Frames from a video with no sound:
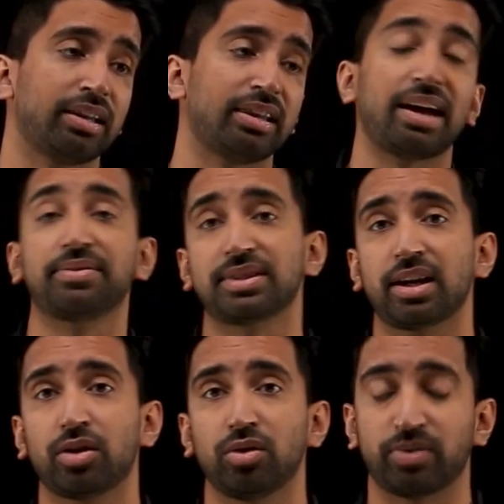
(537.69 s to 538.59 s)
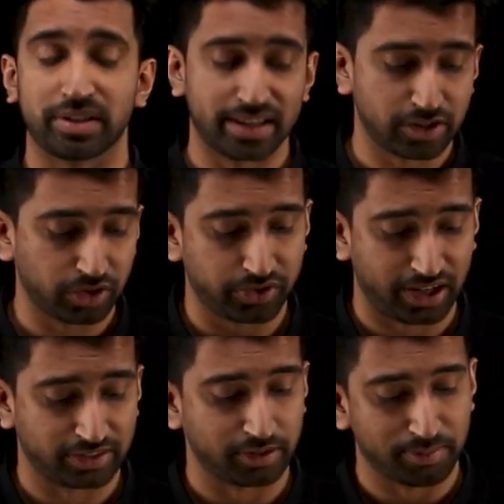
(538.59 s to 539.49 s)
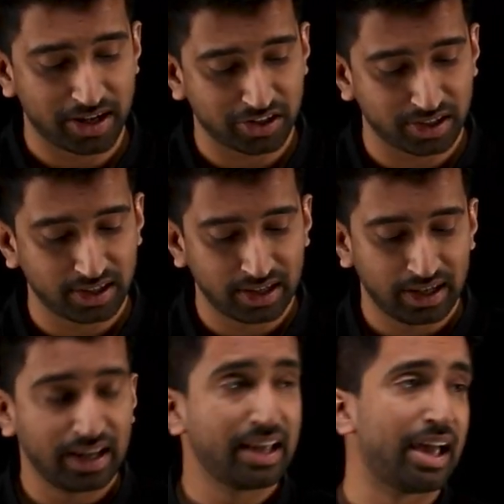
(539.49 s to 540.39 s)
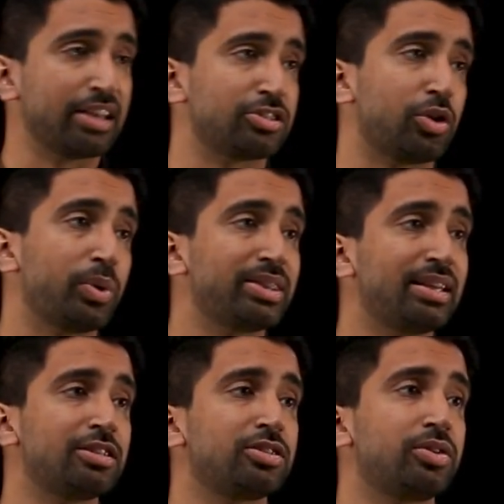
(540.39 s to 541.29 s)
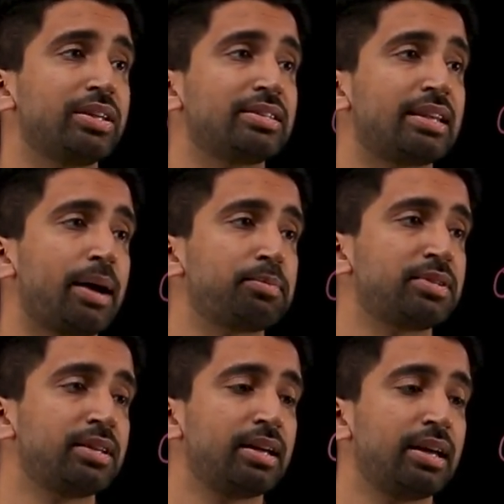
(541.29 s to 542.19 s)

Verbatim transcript: a life cycle for digital transformation. And so with these three steps,